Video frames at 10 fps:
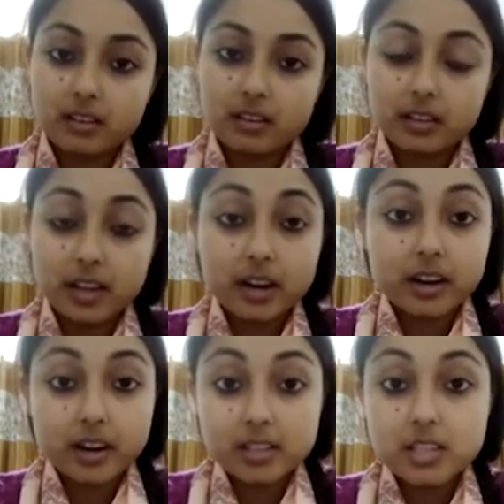They are
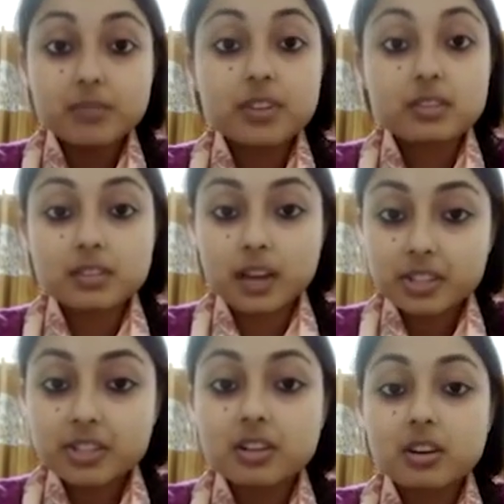grazing with
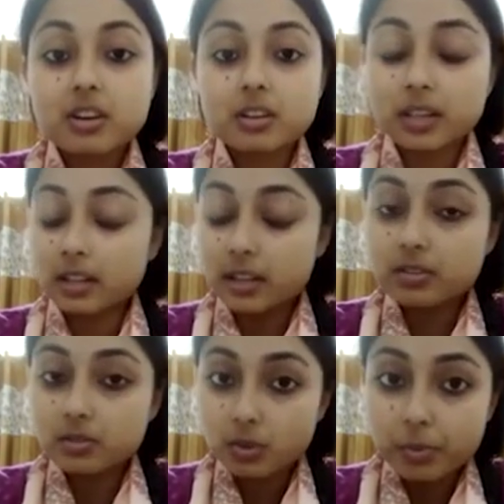such that they are
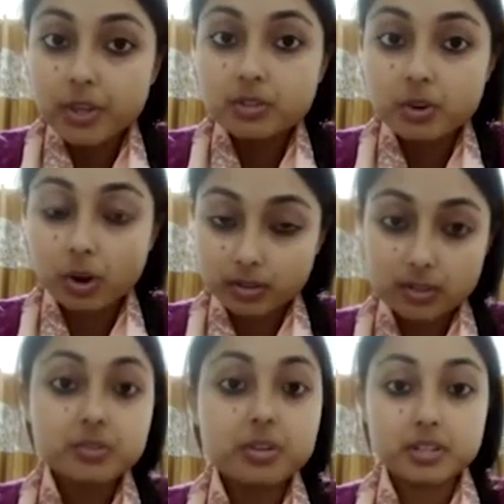so much
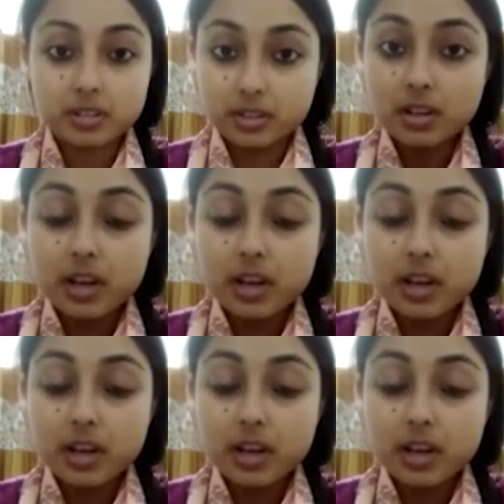concentrated.